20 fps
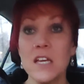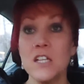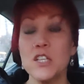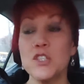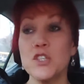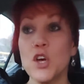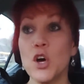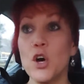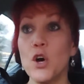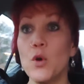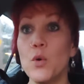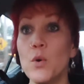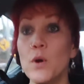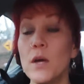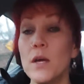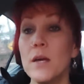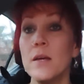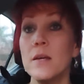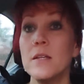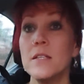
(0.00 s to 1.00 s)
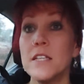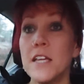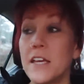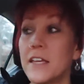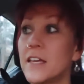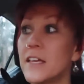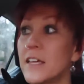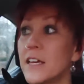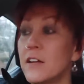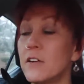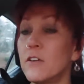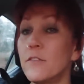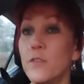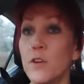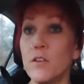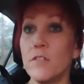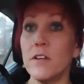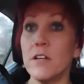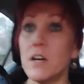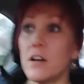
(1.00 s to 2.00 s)
So taking care of
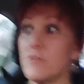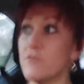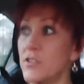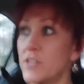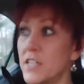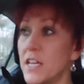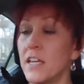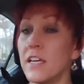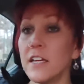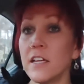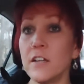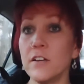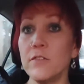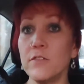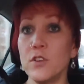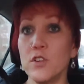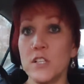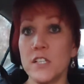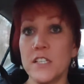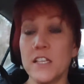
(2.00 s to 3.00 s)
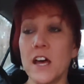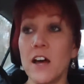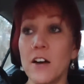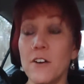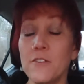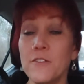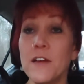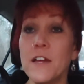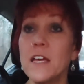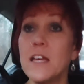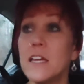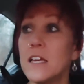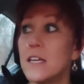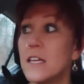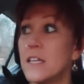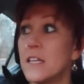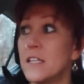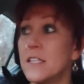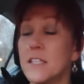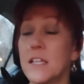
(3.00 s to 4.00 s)
your recovery, taking care of yourself
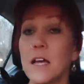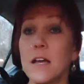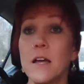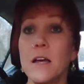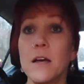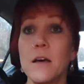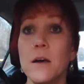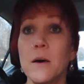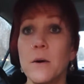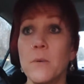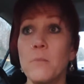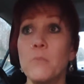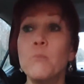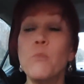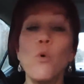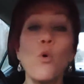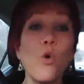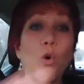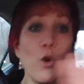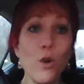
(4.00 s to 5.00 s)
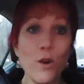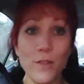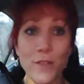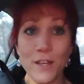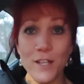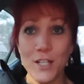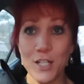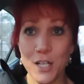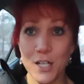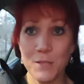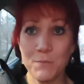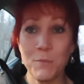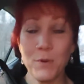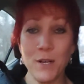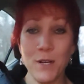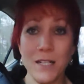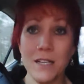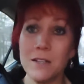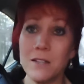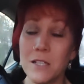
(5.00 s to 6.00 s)
is more than just
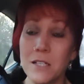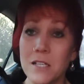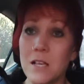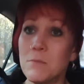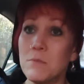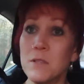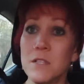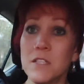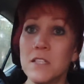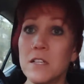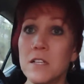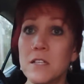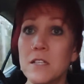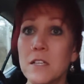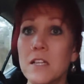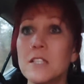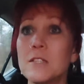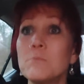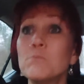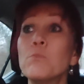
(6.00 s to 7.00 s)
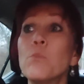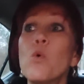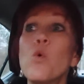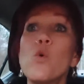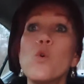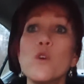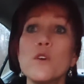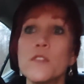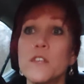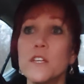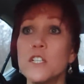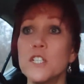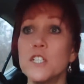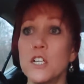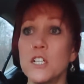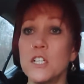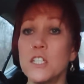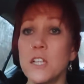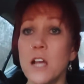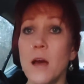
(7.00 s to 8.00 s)
putting down the substances. It's more than
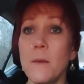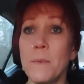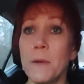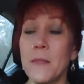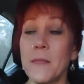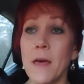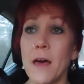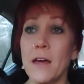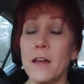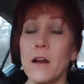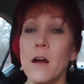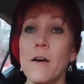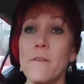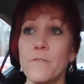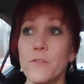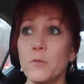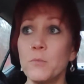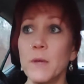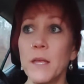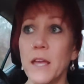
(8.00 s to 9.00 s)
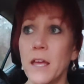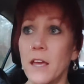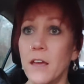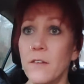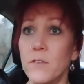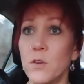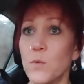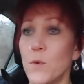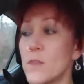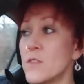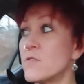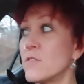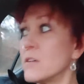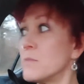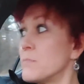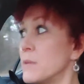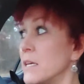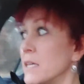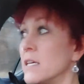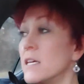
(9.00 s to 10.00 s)
just stopping that harmful behavior, whether
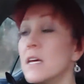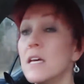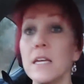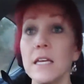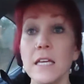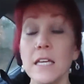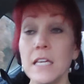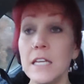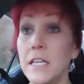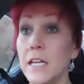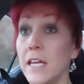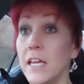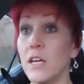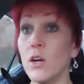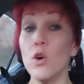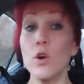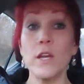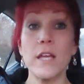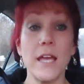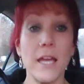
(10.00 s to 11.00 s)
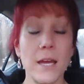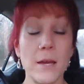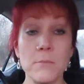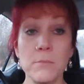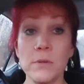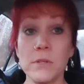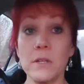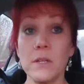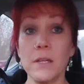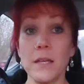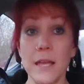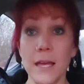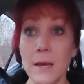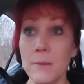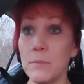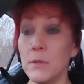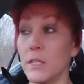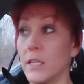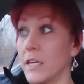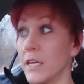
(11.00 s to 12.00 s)
it be eating or
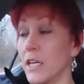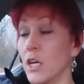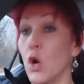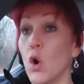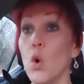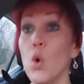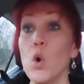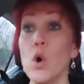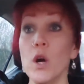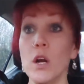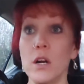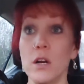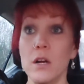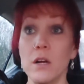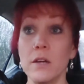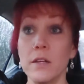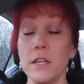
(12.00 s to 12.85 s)
gambling or,